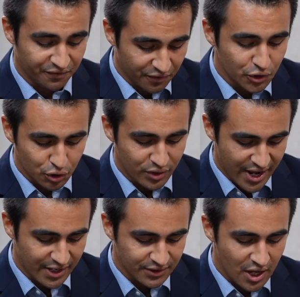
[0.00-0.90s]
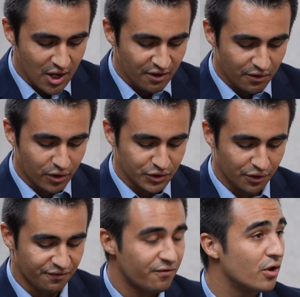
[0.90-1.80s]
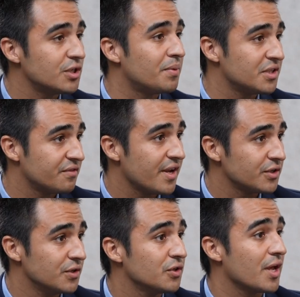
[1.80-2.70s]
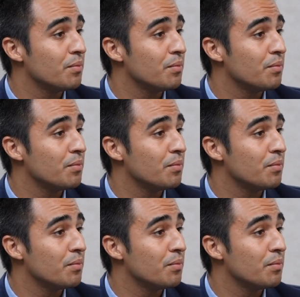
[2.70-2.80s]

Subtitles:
first 2 days focused on force preservation, so like